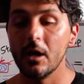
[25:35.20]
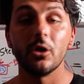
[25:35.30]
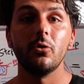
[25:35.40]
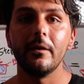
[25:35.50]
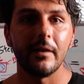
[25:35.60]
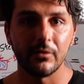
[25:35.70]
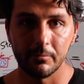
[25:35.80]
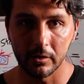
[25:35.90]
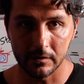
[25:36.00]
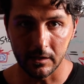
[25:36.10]
You don't even have to
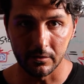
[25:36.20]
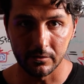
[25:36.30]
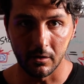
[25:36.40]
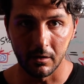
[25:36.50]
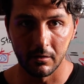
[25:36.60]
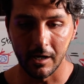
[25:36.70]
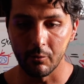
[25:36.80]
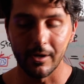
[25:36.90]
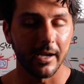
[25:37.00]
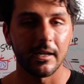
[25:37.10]
book a sales call. All right,
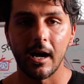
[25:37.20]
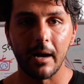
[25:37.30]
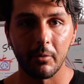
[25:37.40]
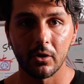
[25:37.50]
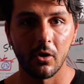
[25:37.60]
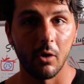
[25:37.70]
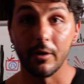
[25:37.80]
we're not going to hop on a call.